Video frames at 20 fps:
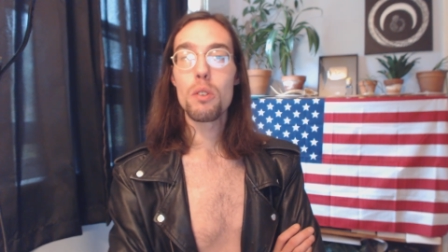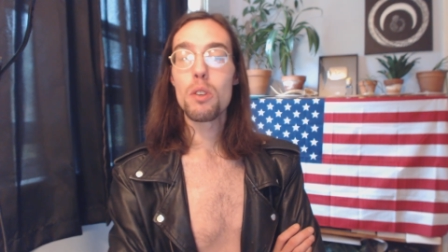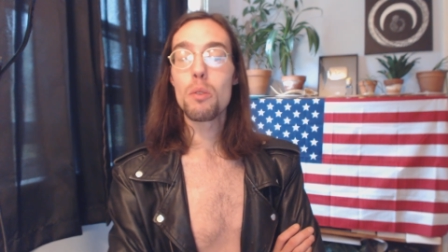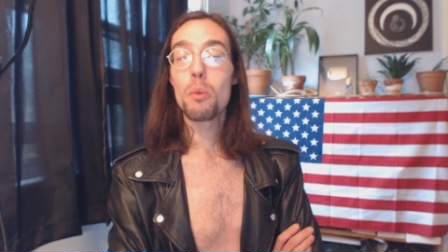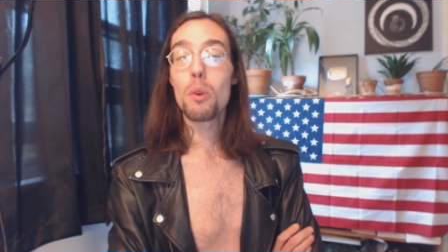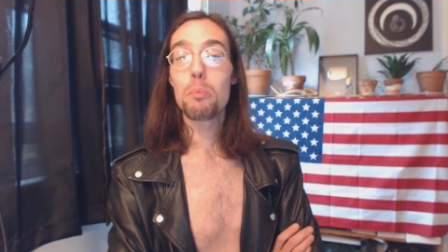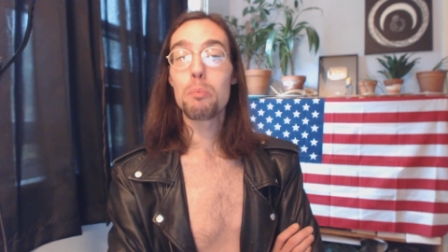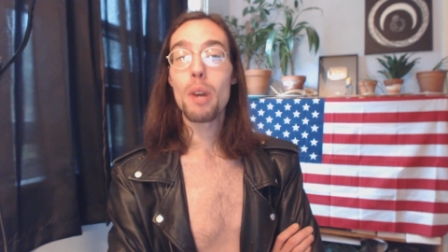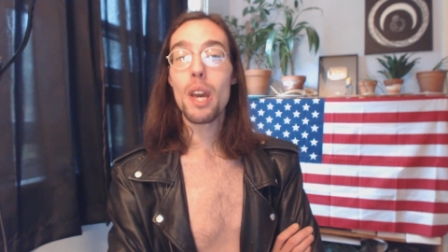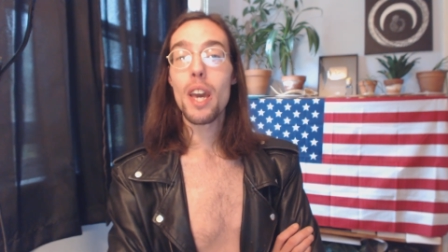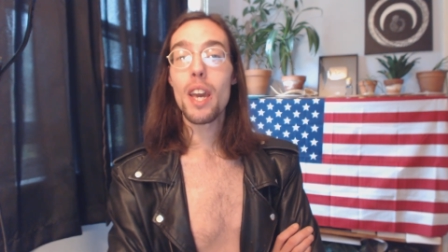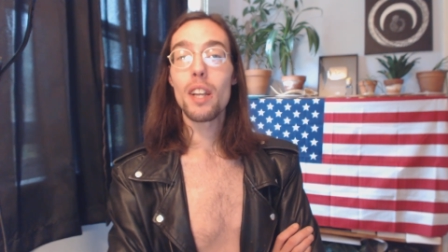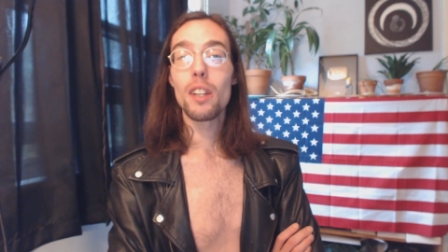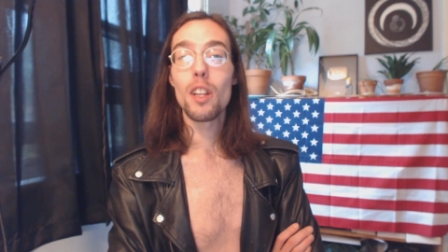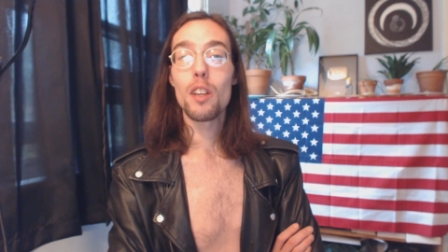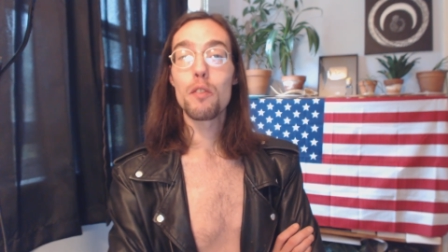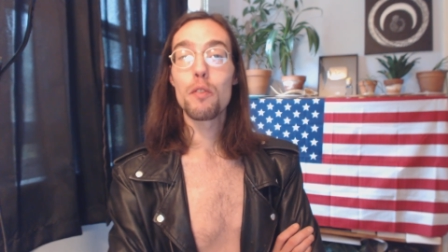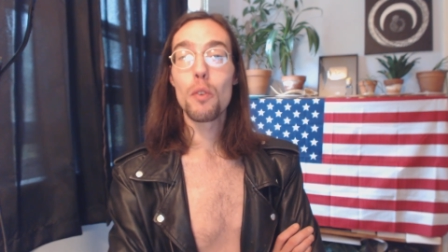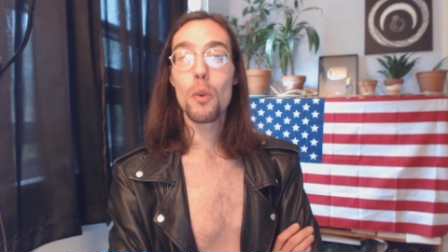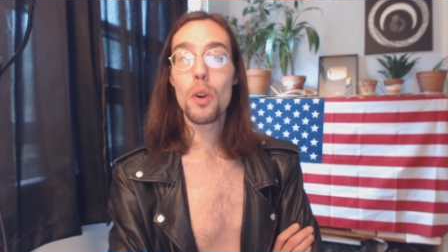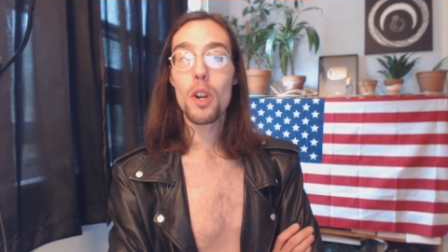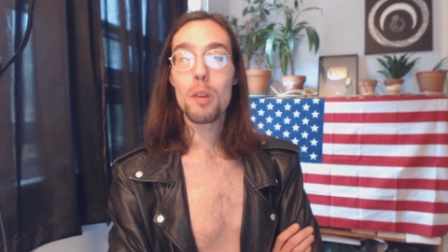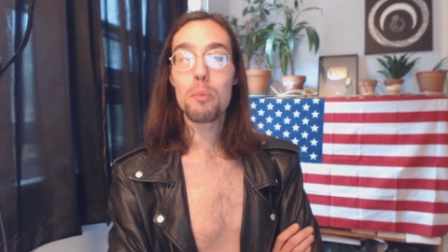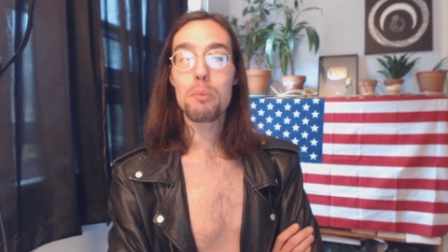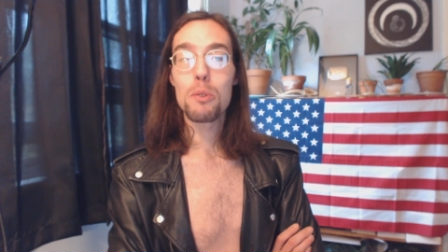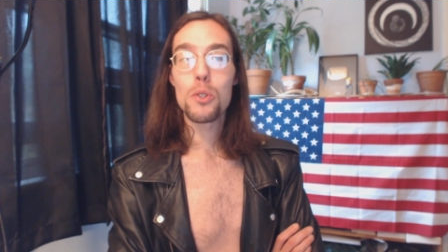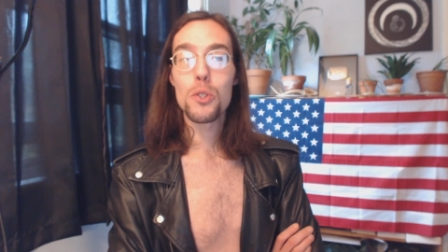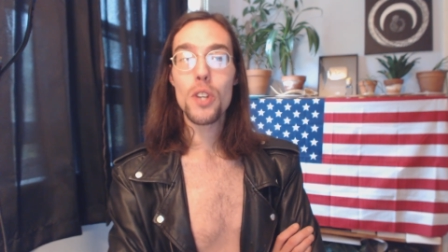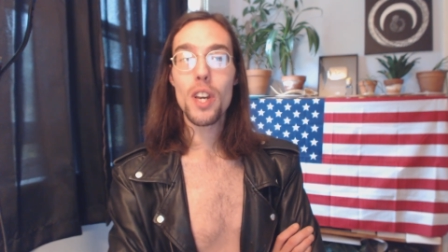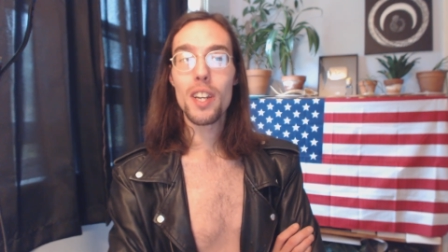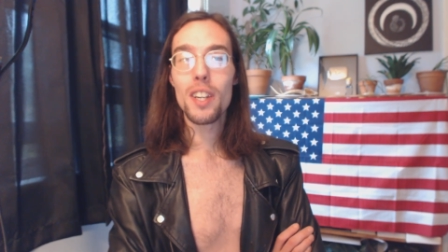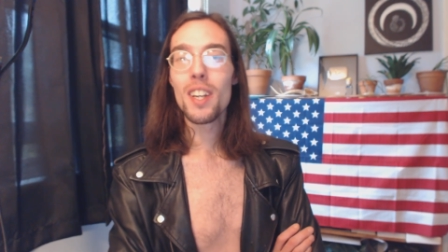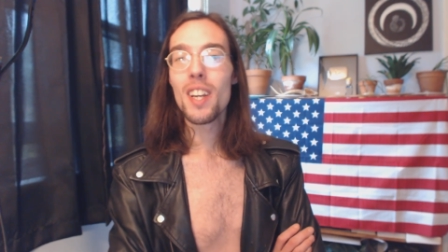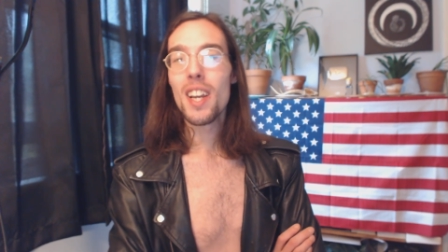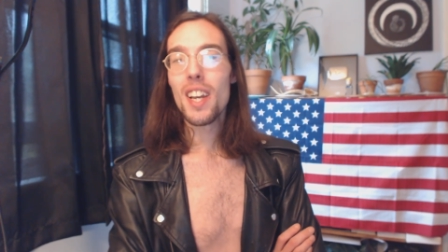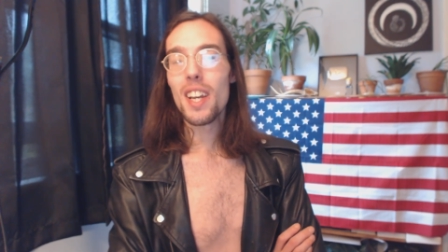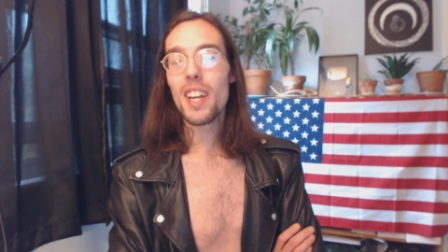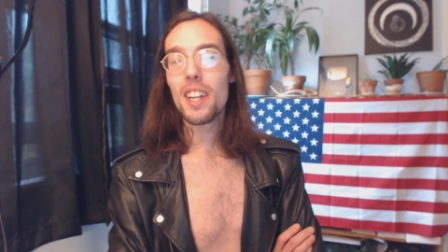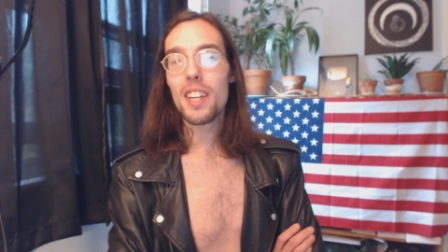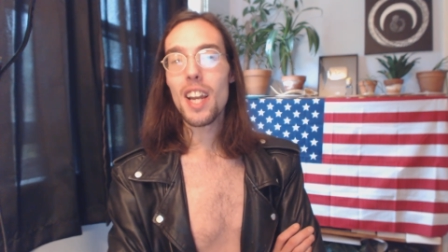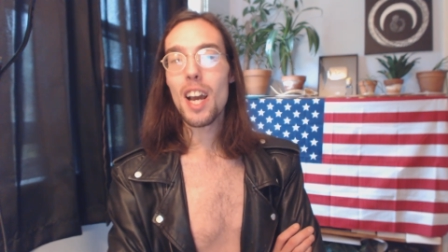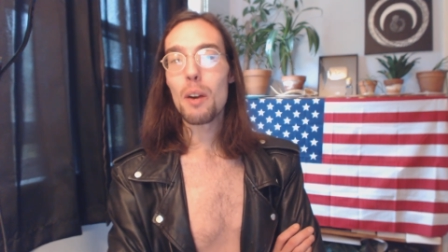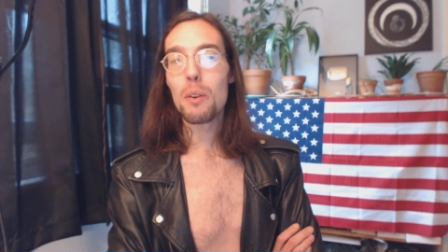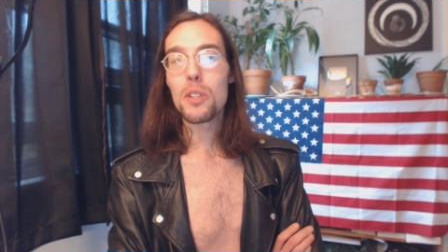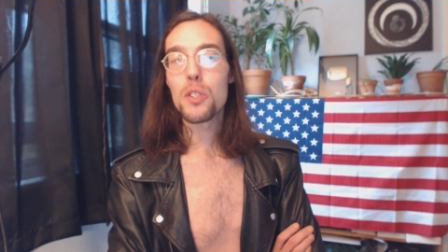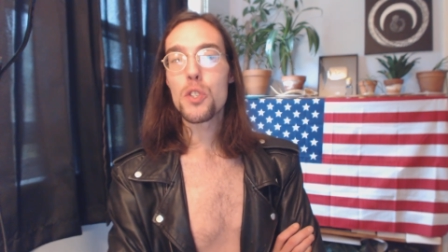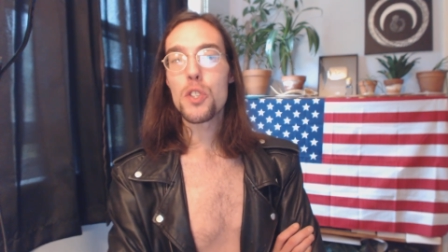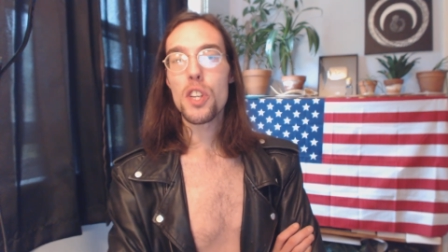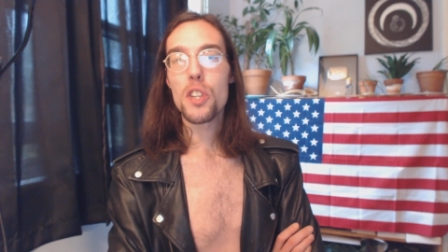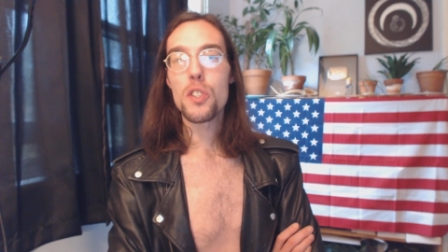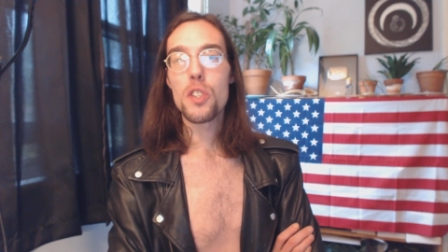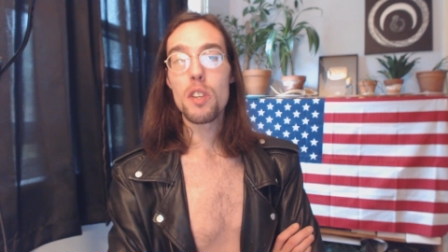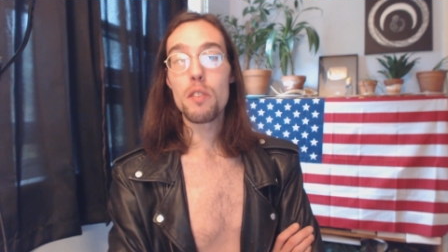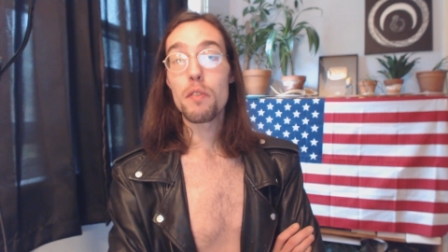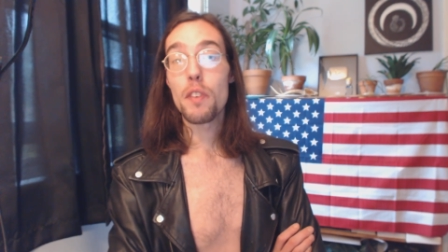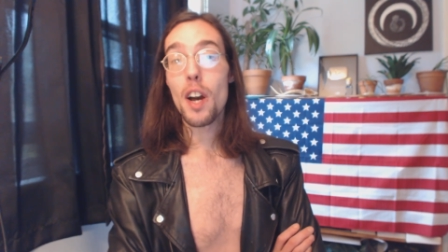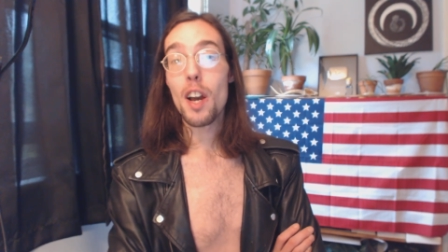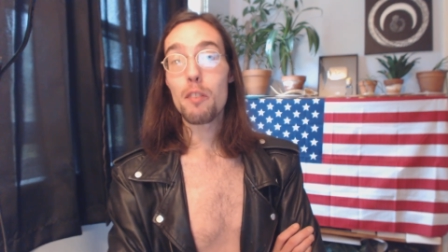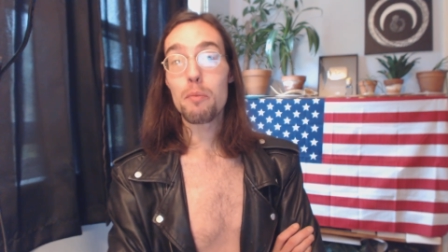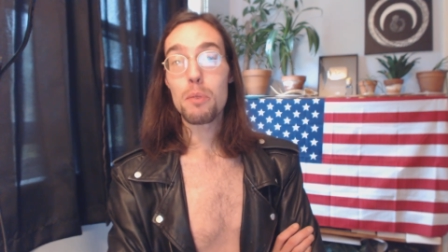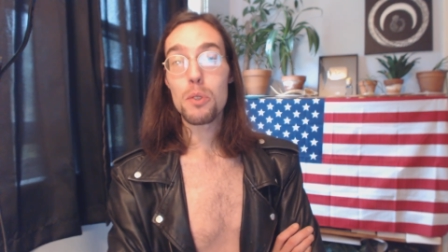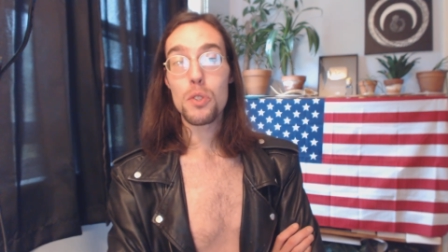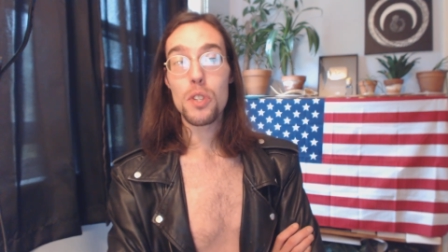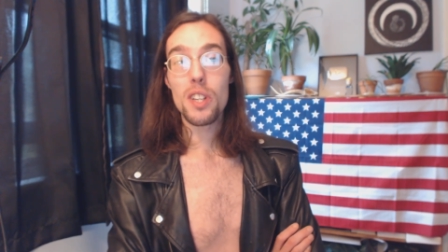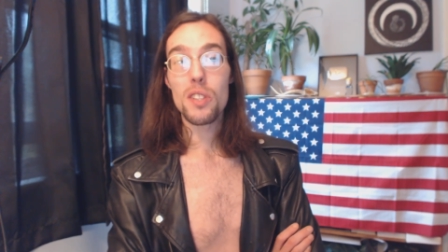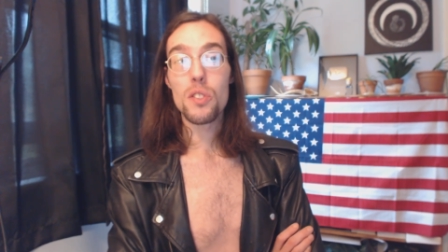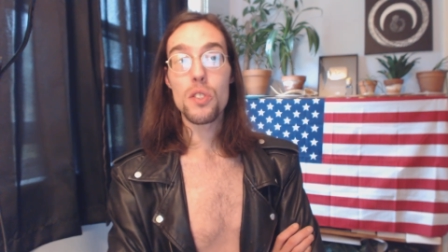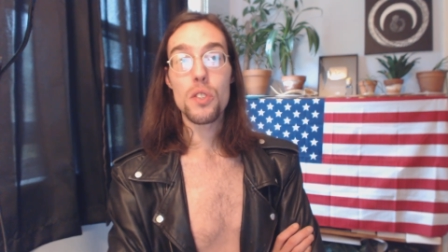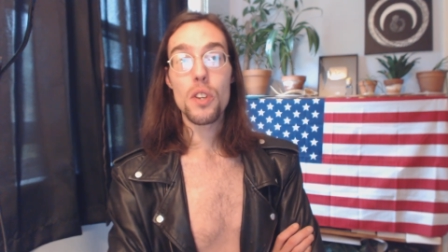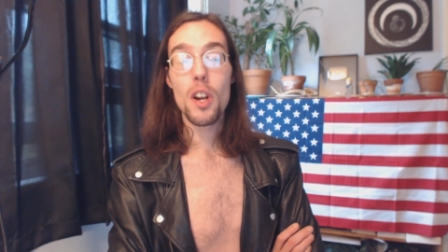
you were paying like 40%, and now it's 65%.